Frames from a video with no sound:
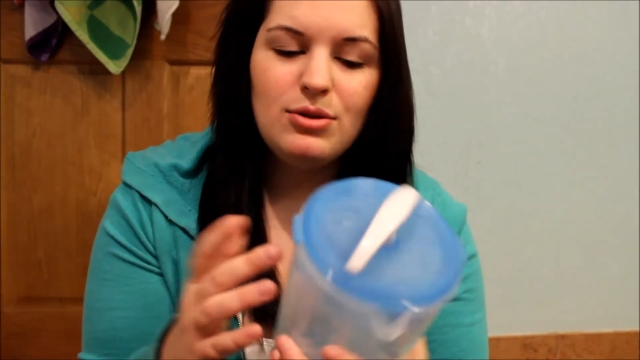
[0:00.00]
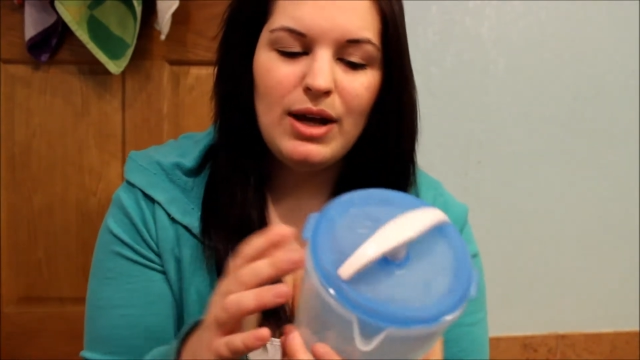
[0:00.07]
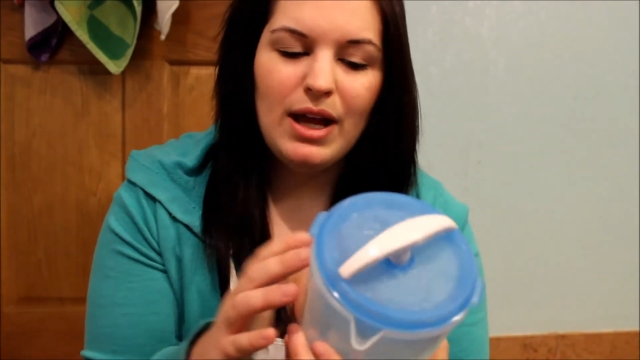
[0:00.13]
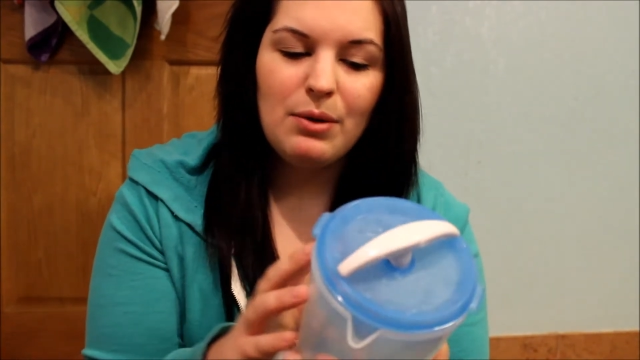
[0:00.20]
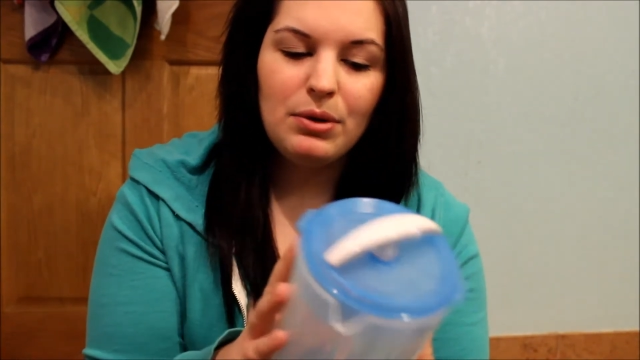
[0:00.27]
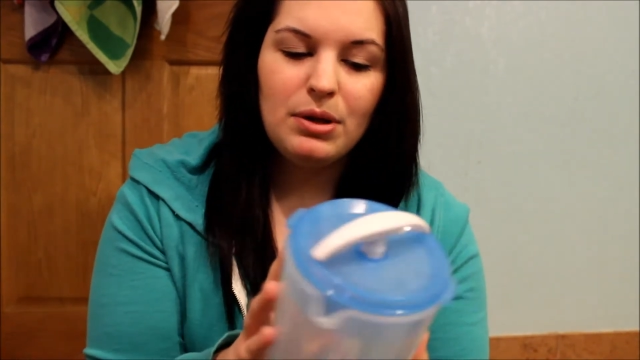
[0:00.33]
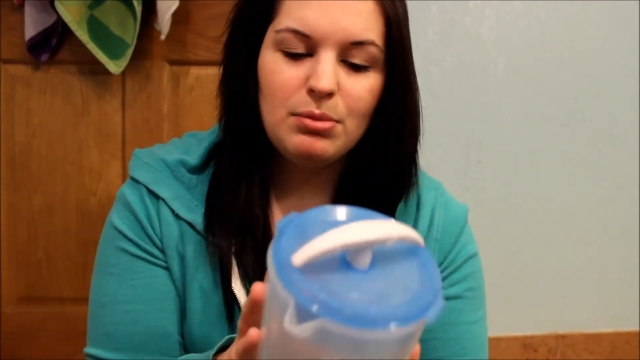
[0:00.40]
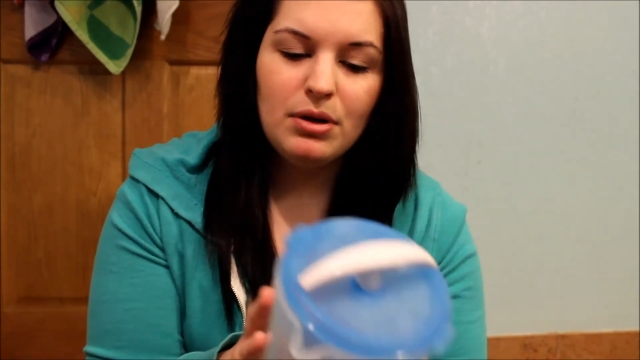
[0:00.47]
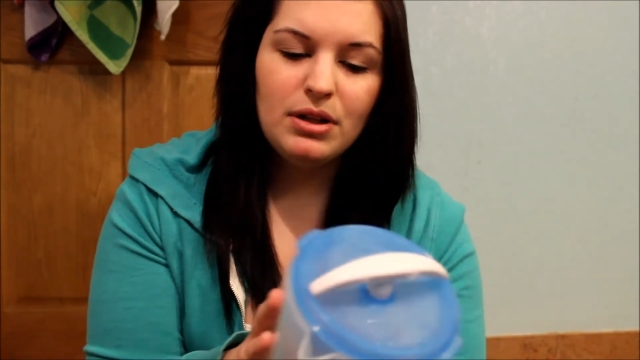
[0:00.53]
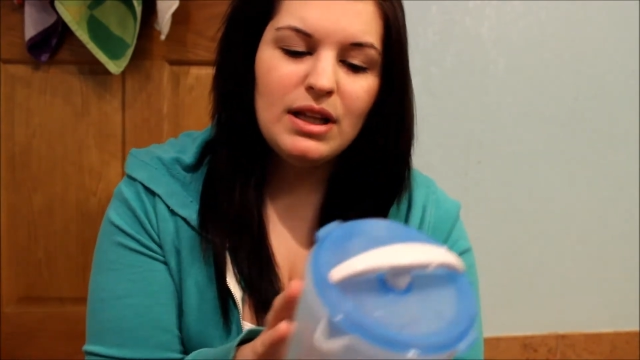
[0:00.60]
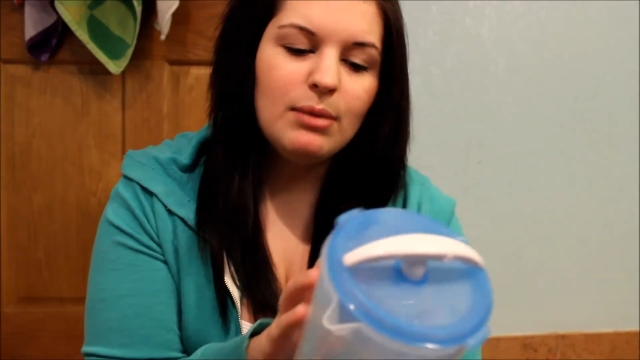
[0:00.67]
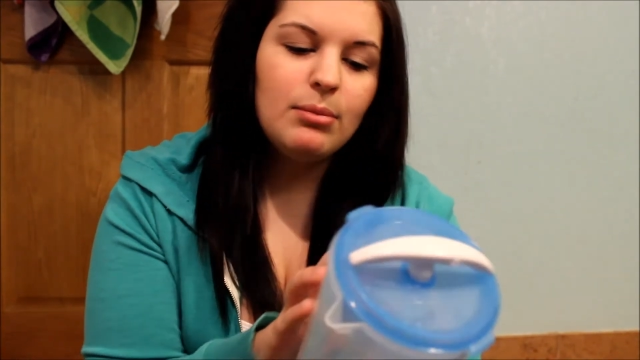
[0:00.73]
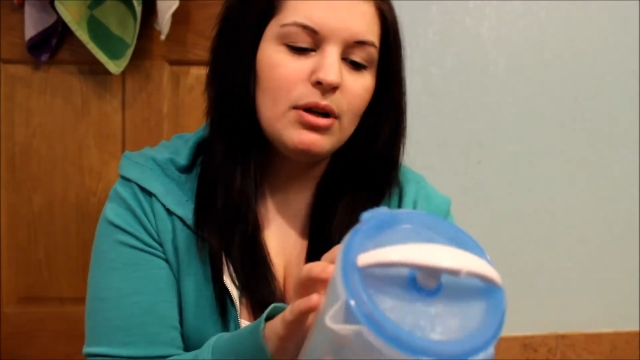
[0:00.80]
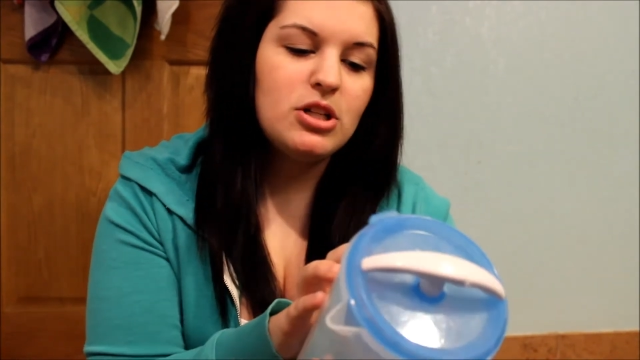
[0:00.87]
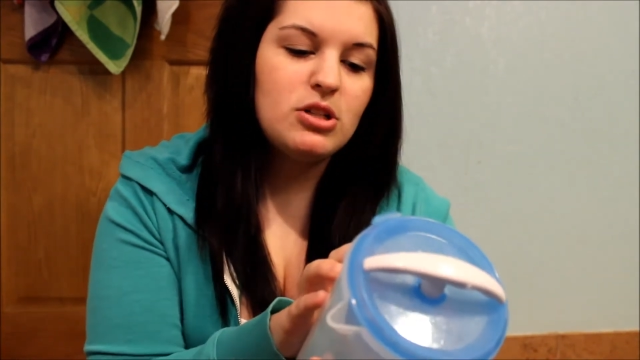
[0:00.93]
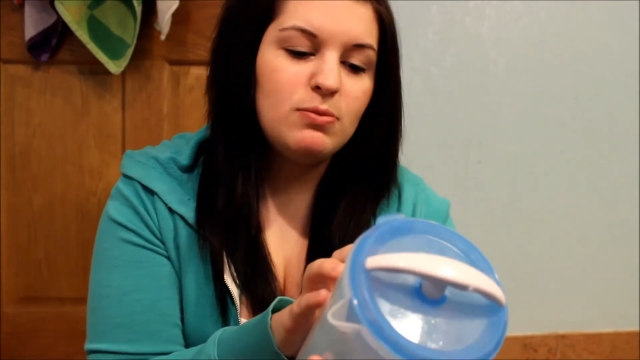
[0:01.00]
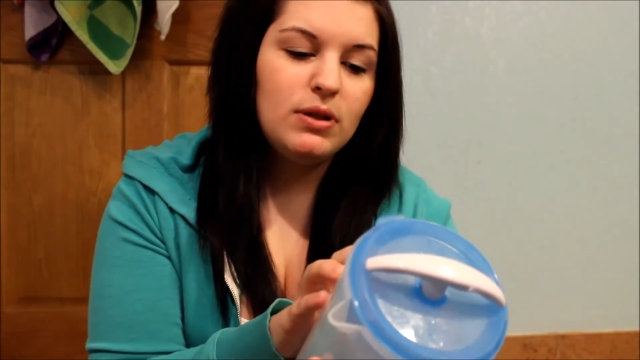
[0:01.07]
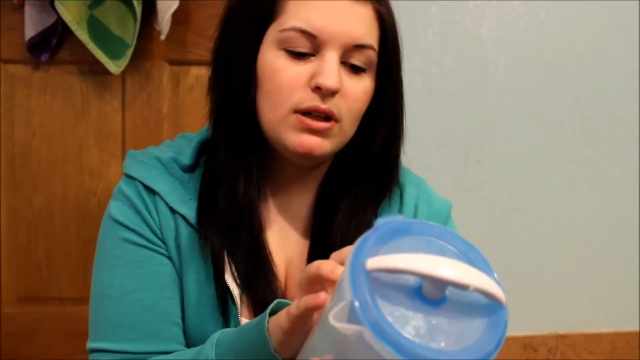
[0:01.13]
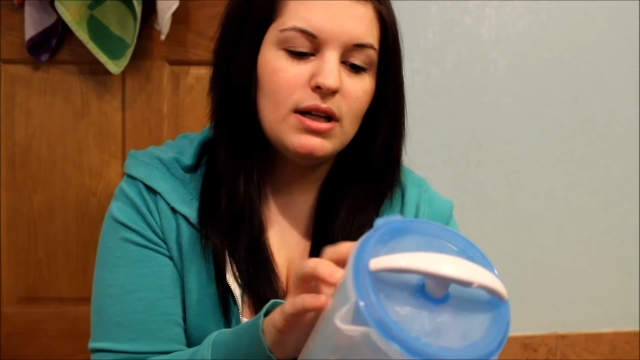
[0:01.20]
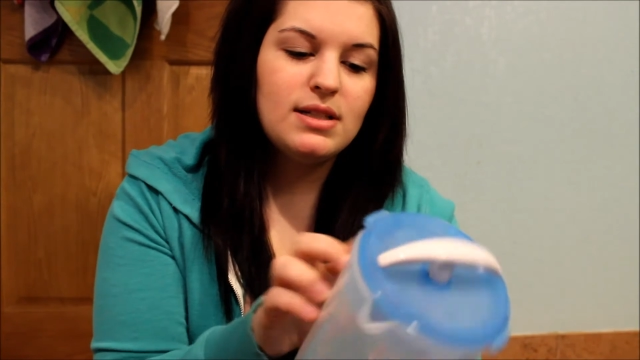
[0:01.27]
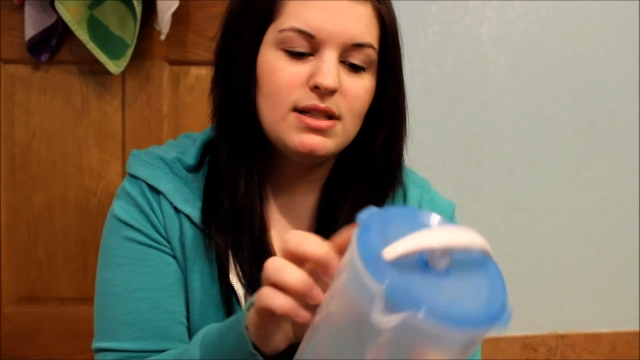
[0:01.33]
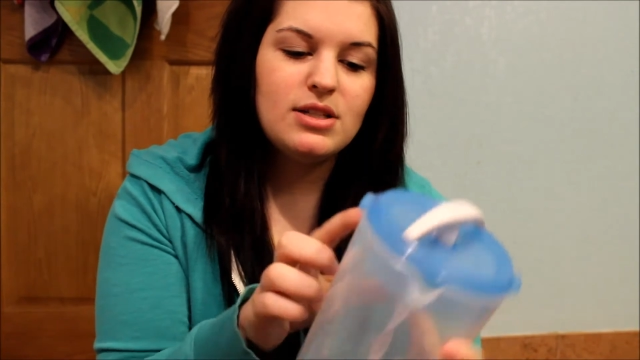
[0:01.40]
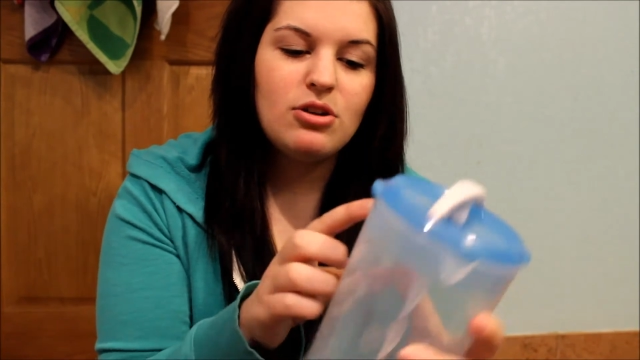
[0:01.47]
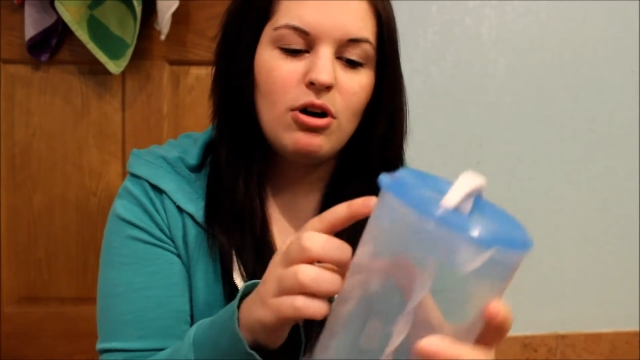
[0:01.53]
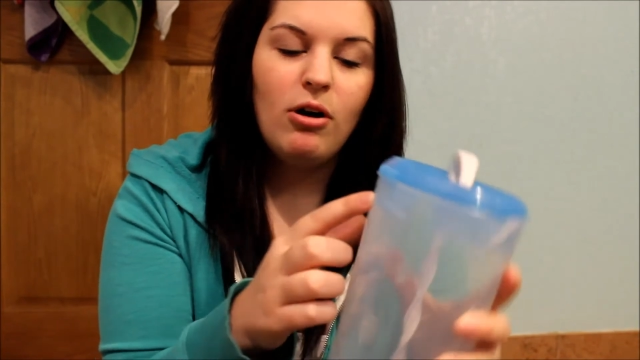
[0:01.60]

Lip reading: you can't really put that much because it's